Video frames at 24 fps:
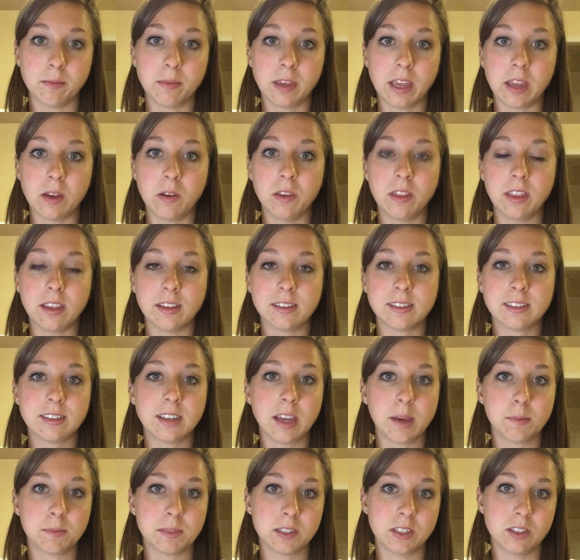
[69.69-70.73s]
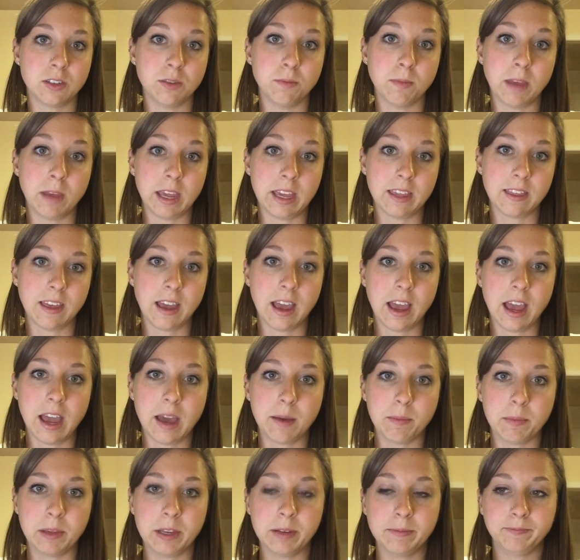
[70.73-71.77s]
in the steps to make that
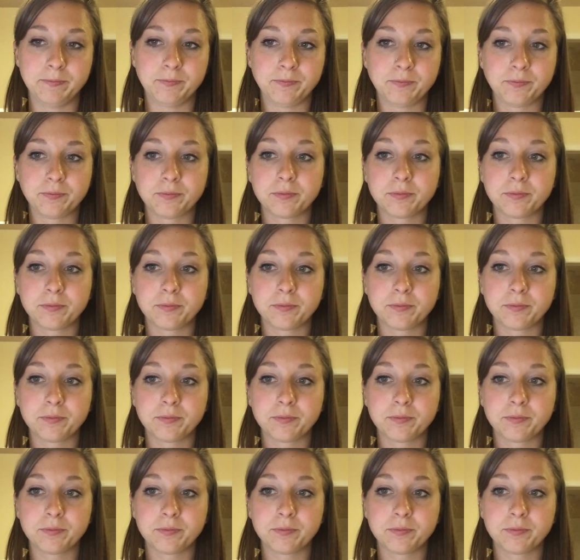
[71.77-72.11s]
happen.